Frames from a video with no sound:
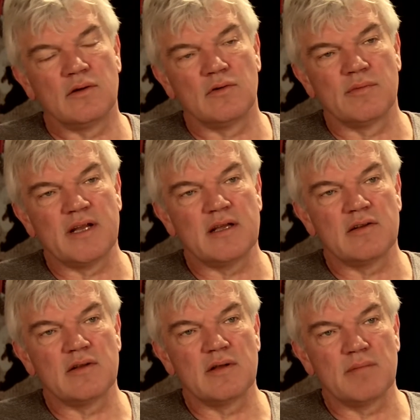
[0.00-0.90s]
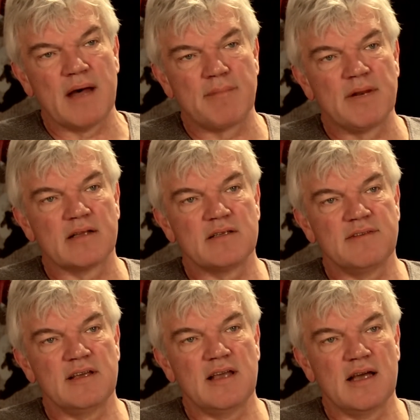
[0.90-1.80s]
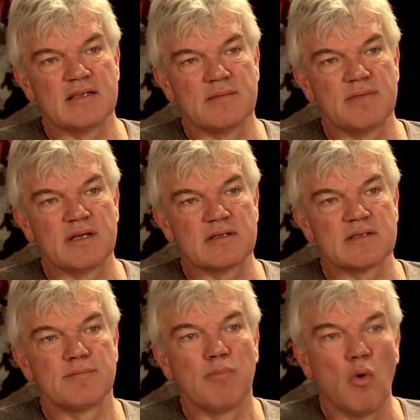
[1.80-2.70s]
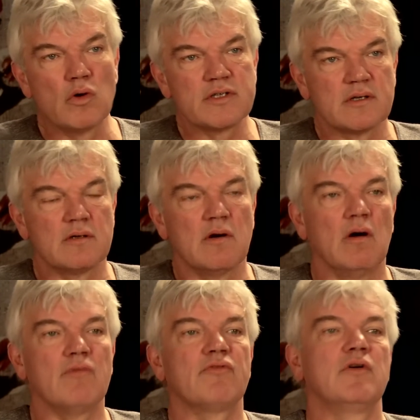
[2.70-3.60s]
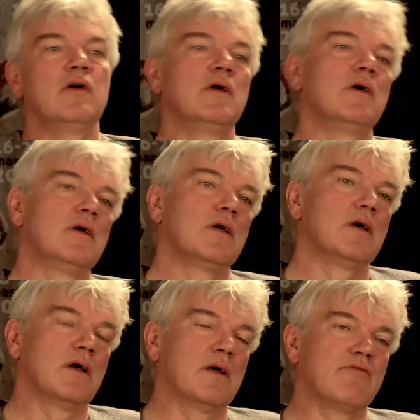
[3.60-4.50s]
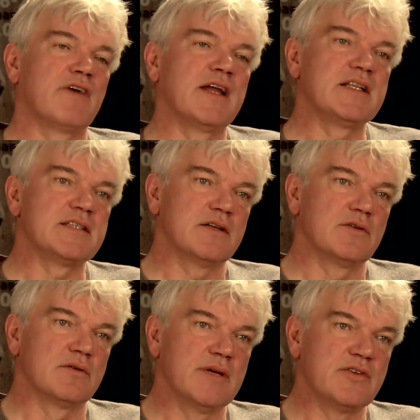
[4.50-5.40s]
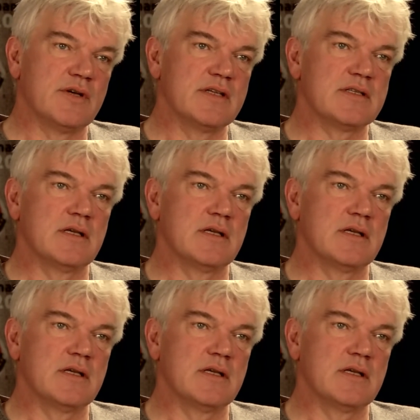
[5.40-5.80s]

Romanian public TV as a big supporter of financing documentaries.